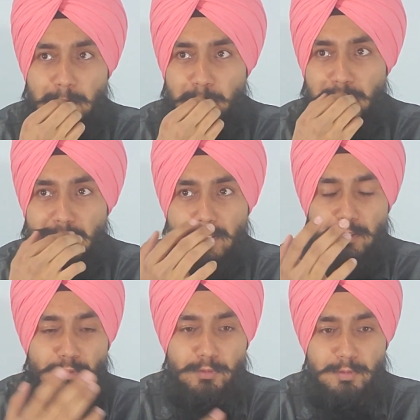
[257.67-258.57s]
But
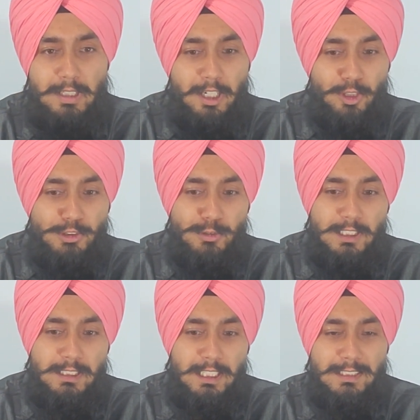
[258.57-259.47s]
how you
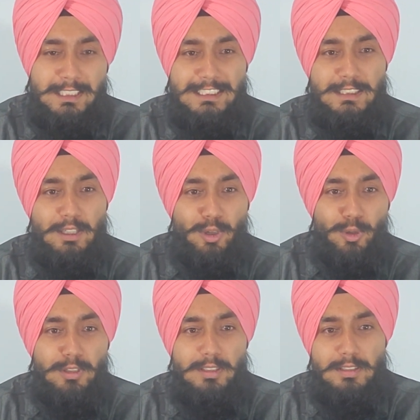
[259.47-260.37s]
think like this
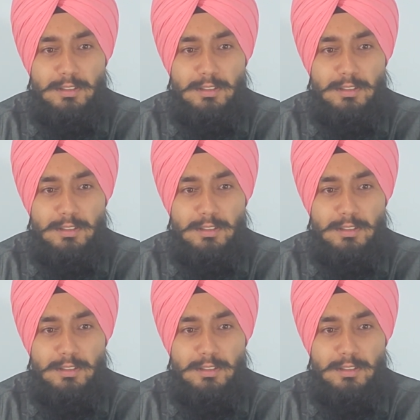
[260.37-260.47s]
whole